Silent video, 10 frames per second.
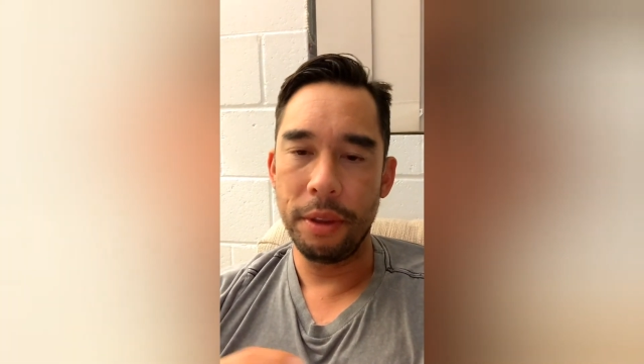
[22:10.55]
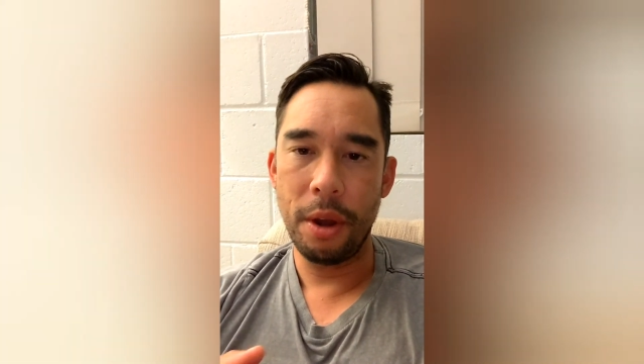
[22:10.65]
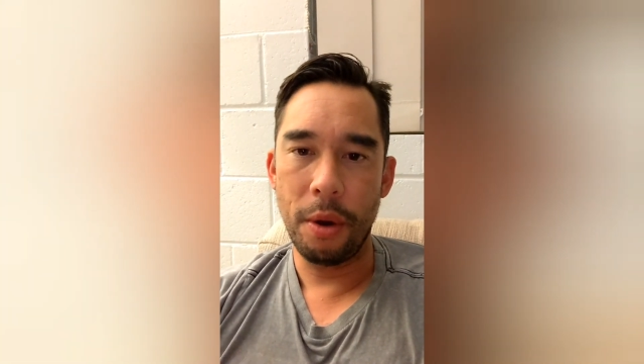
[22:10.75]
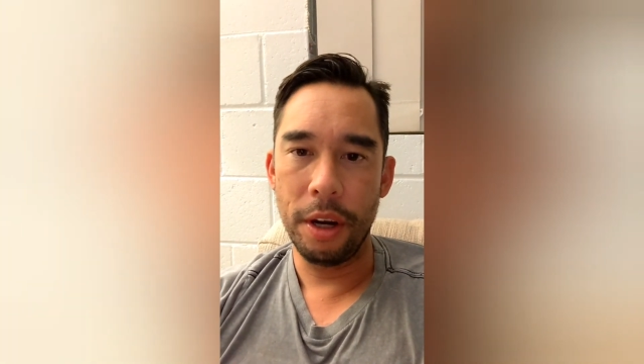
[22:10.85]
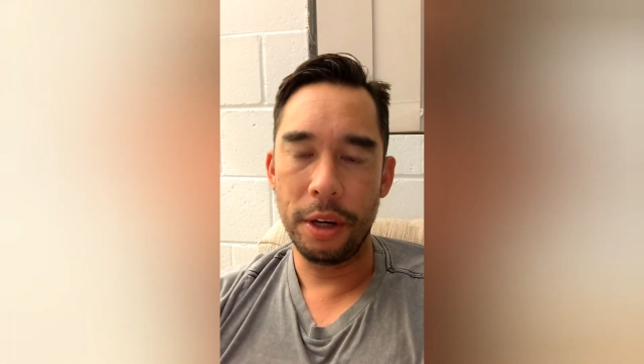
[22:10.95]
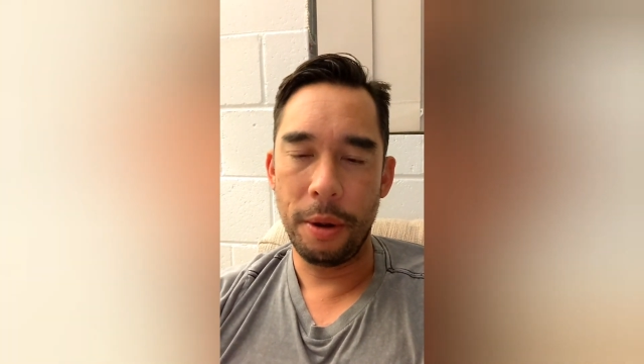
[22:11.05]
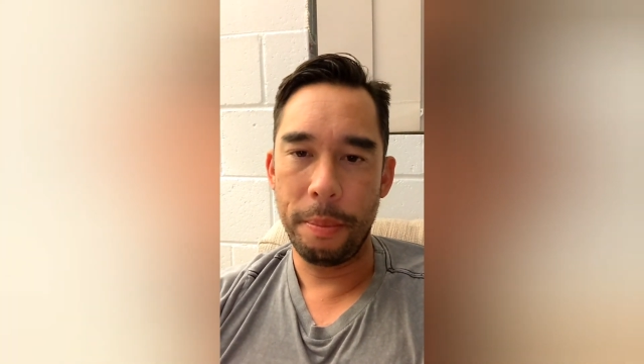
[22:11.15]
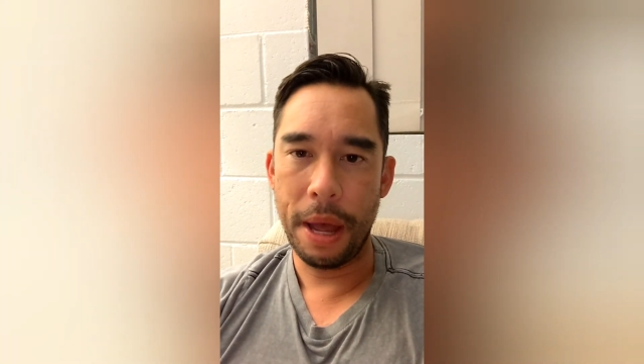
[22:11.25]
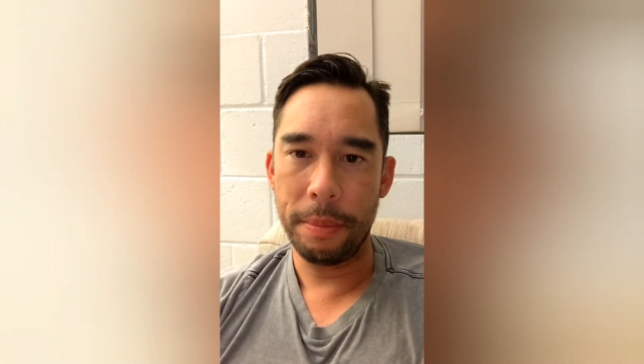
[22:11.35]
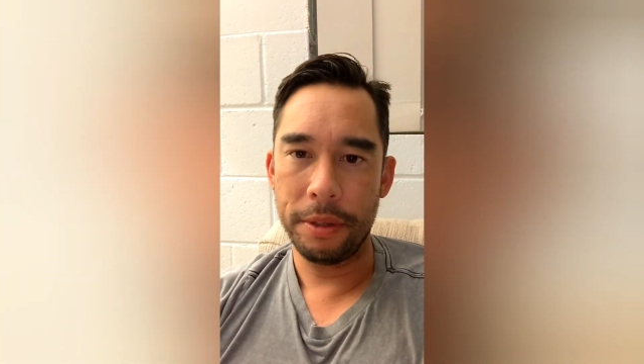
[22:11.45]
though I got
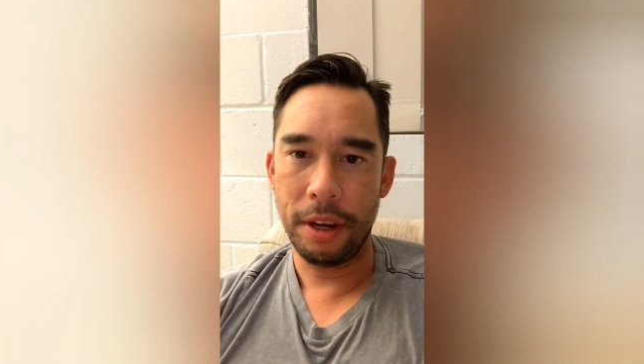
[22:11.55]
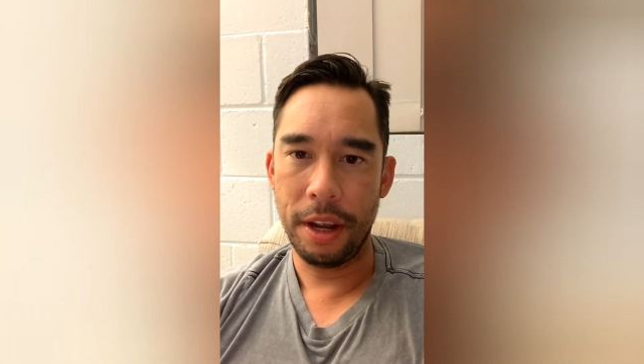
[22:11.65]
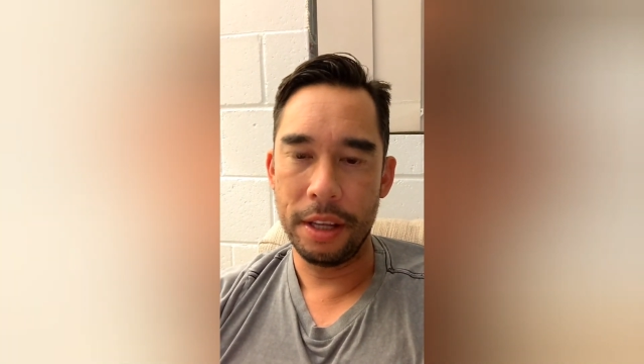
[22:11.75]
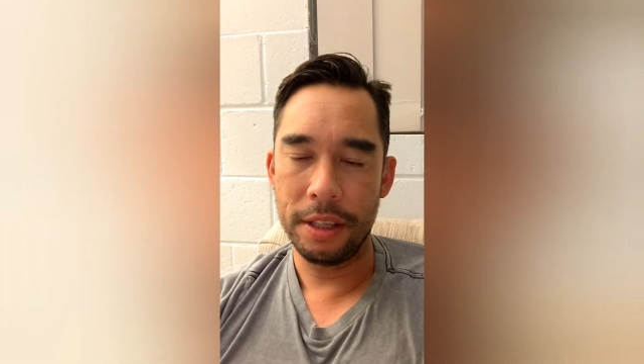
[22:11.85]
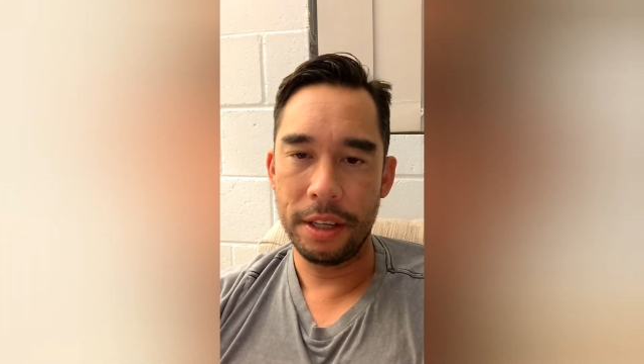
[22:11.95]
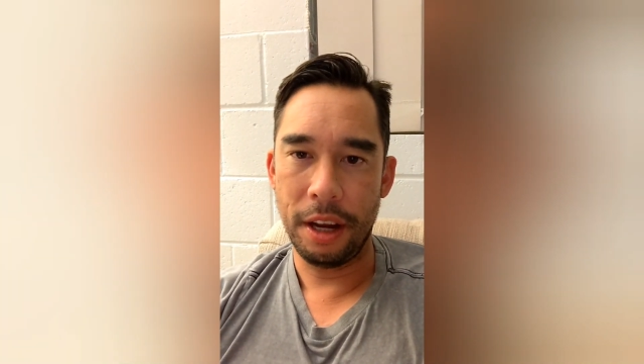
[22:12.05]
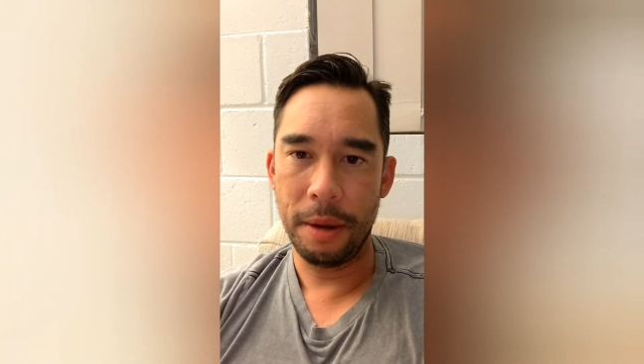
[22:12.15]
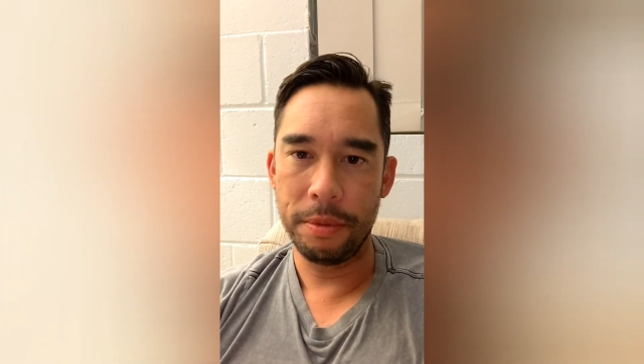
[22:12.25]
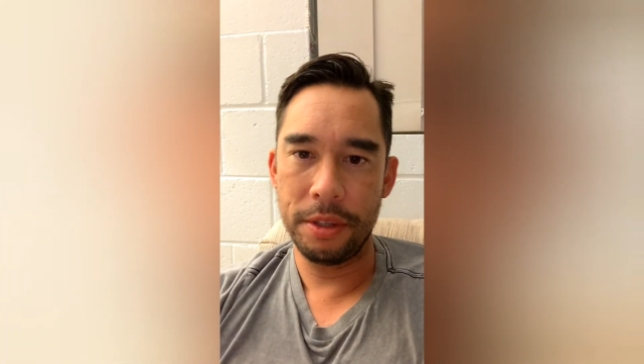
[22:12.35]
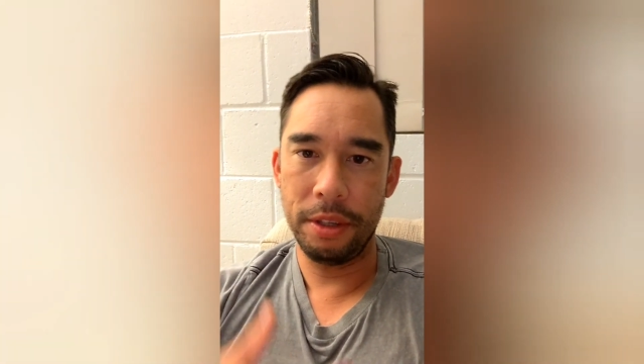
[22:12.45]
baptized,
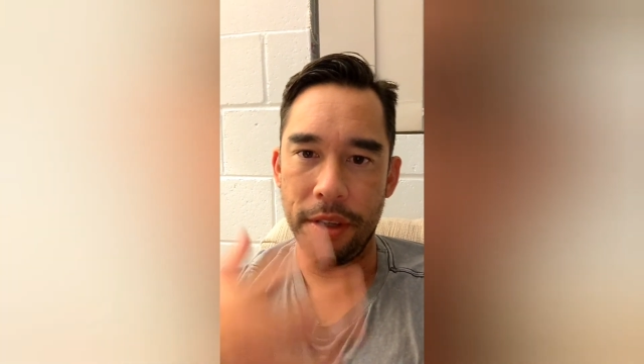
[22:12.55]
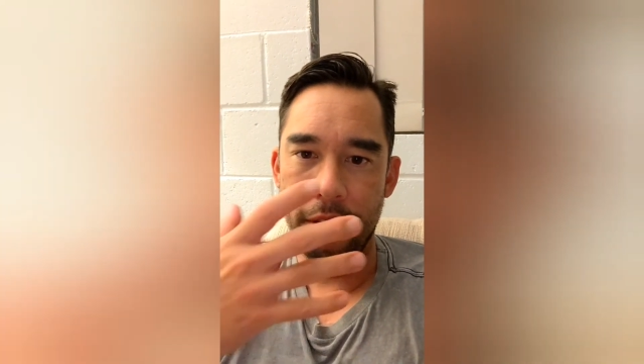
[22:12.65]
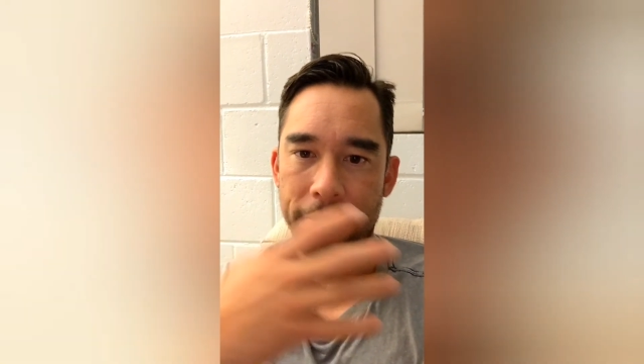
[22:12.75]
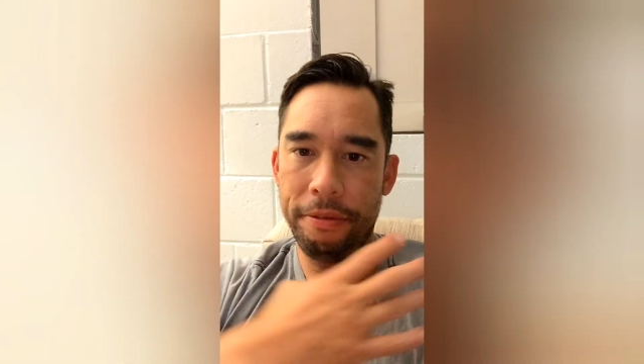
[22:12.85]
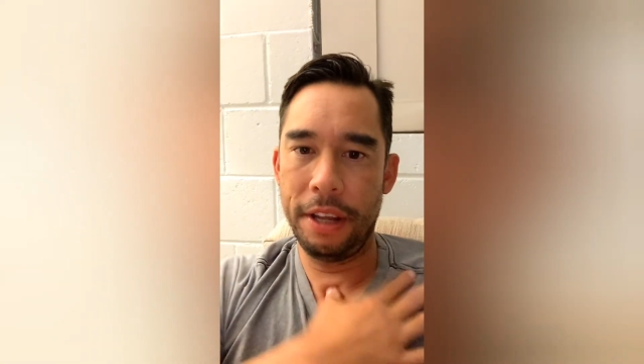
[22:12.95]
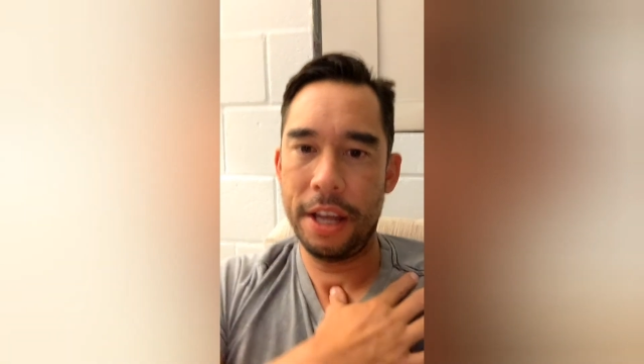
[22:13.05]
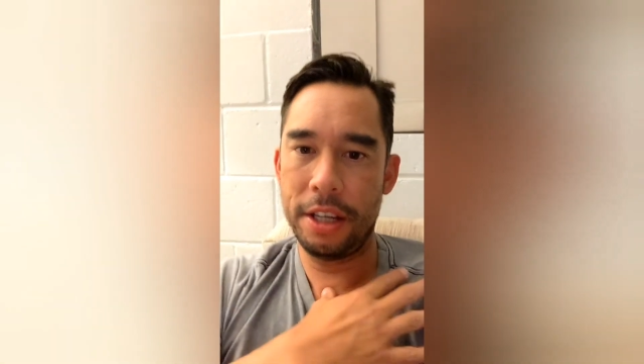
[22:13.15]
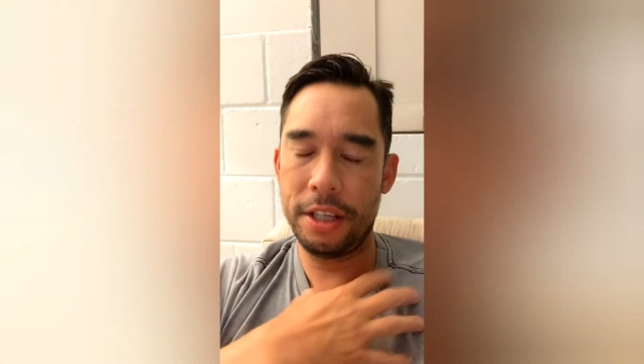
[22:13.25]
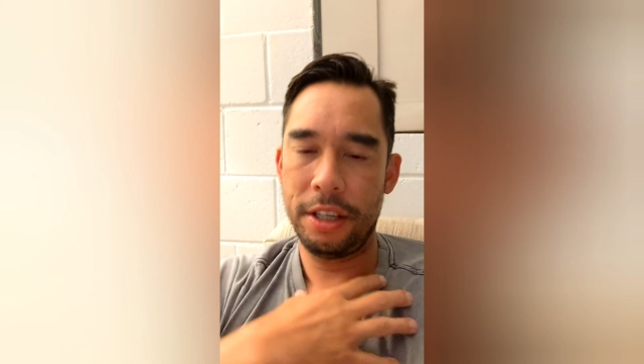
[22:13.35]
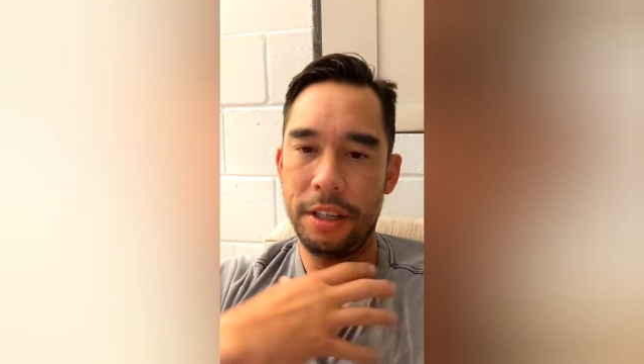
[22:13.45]
I'm still in the
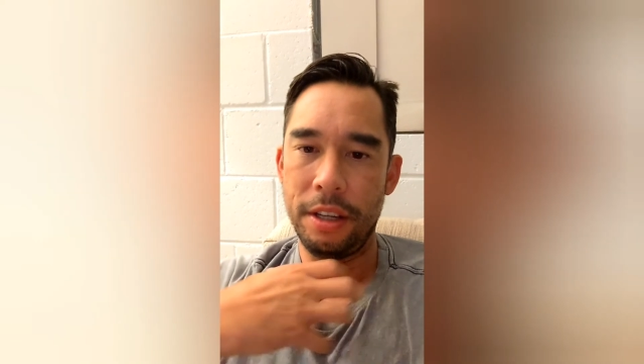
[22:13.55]
flesh.